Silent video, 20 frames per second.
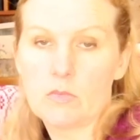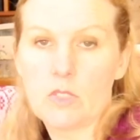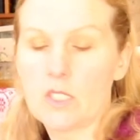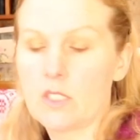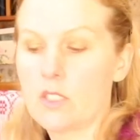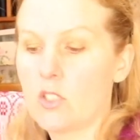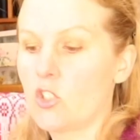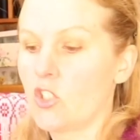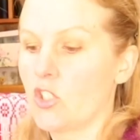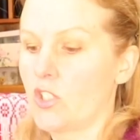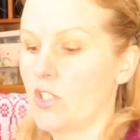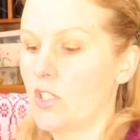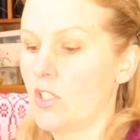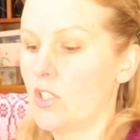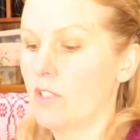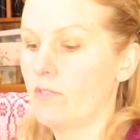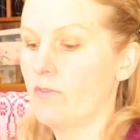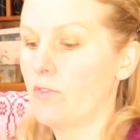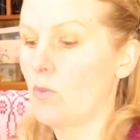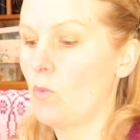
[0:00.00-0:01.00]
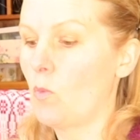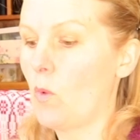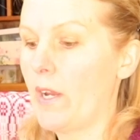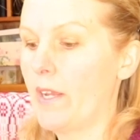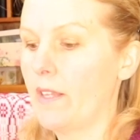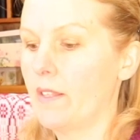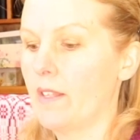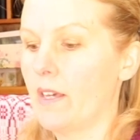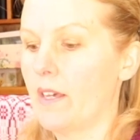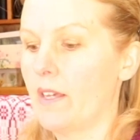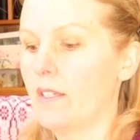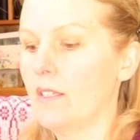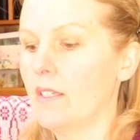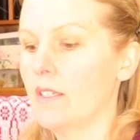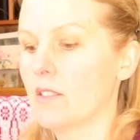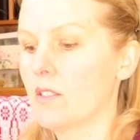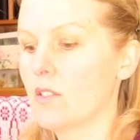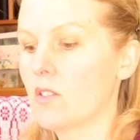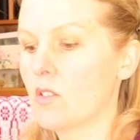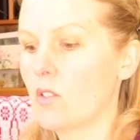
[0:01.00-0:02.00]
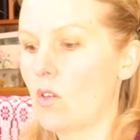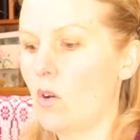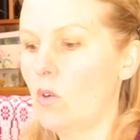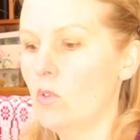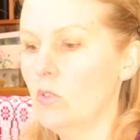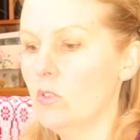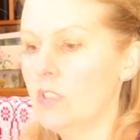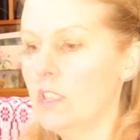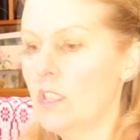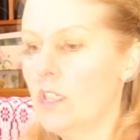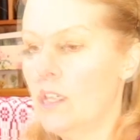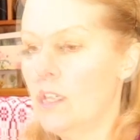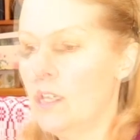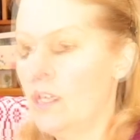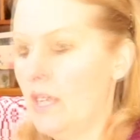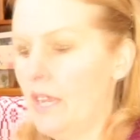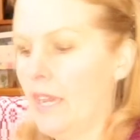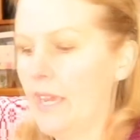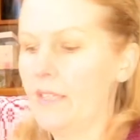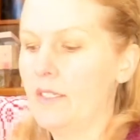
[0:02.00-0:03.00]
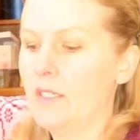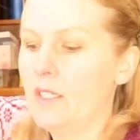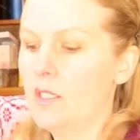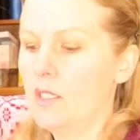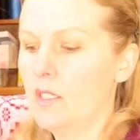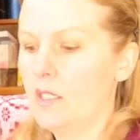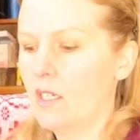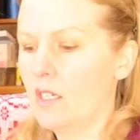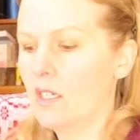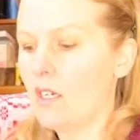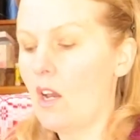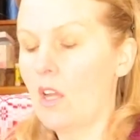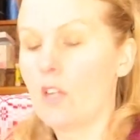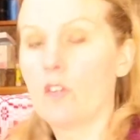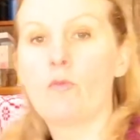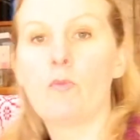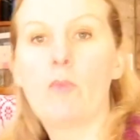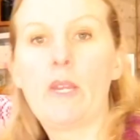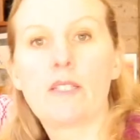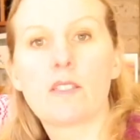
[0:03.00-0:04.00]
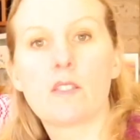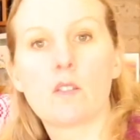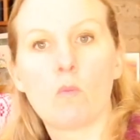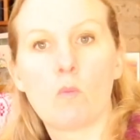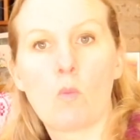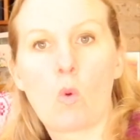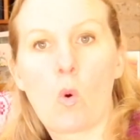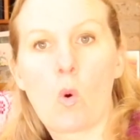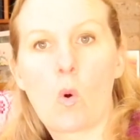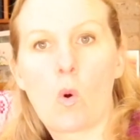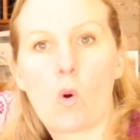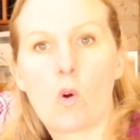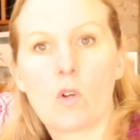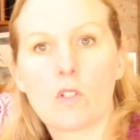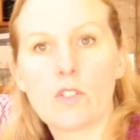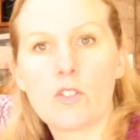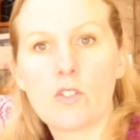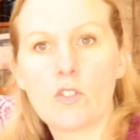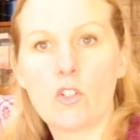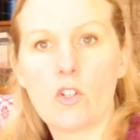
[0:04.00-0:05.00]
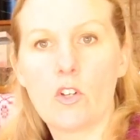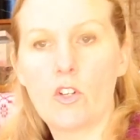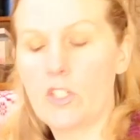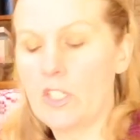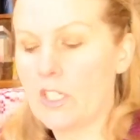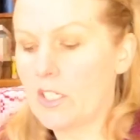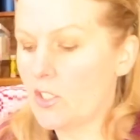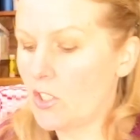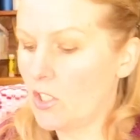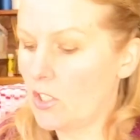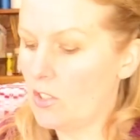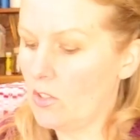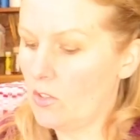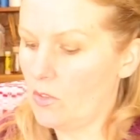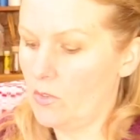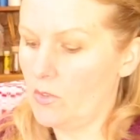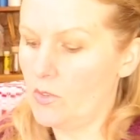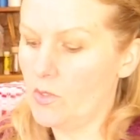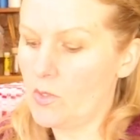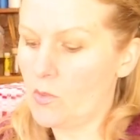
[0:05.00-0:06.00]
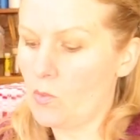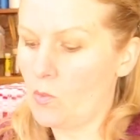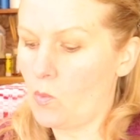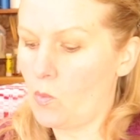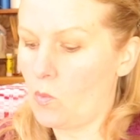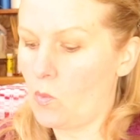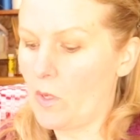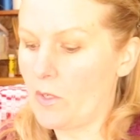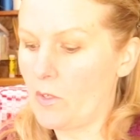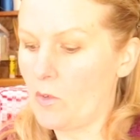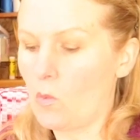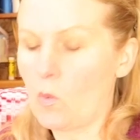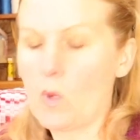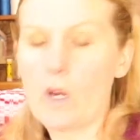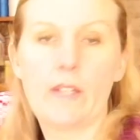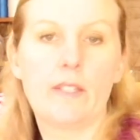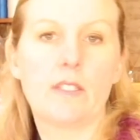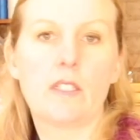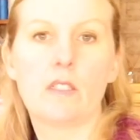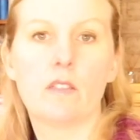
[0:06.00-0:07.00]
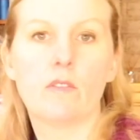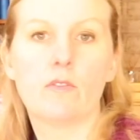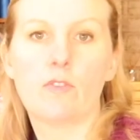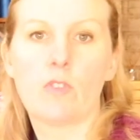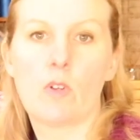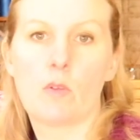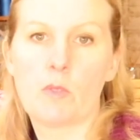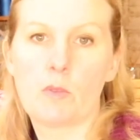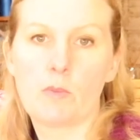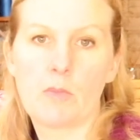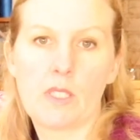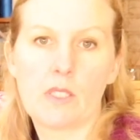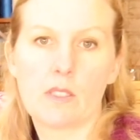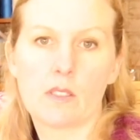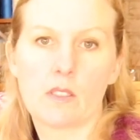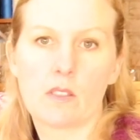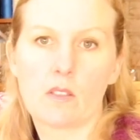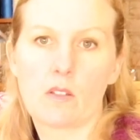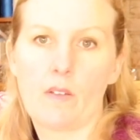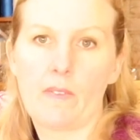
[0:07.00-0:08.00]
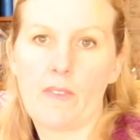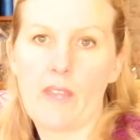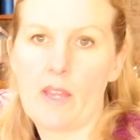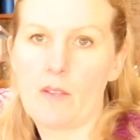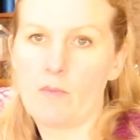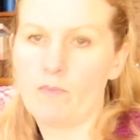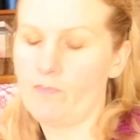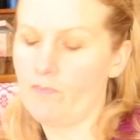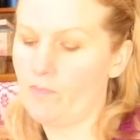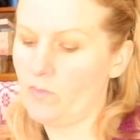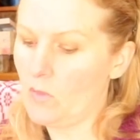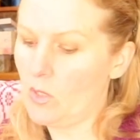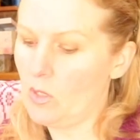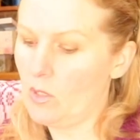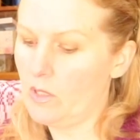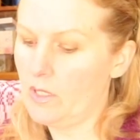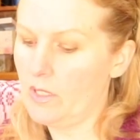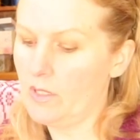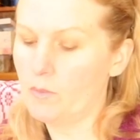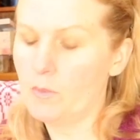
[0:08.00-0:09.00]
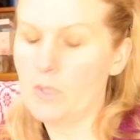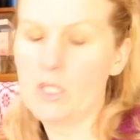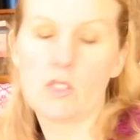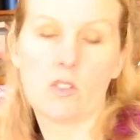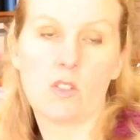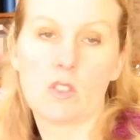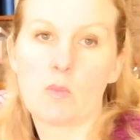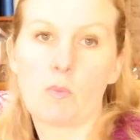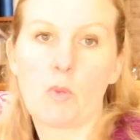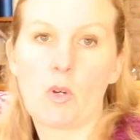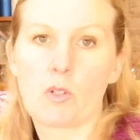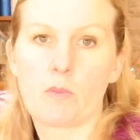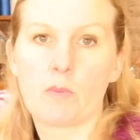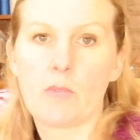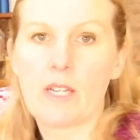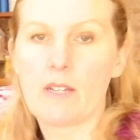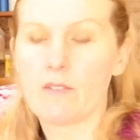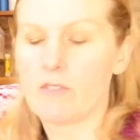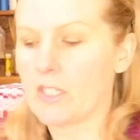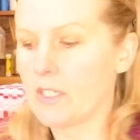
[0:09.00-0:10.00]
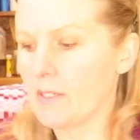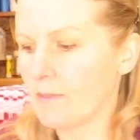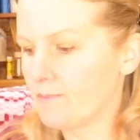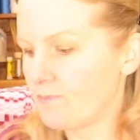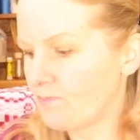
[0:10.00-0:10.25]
It's just a different way that it's sold, and it kind of makes it more sturdy to use when you're winding from it, because it's got that, because it's bottom heavy.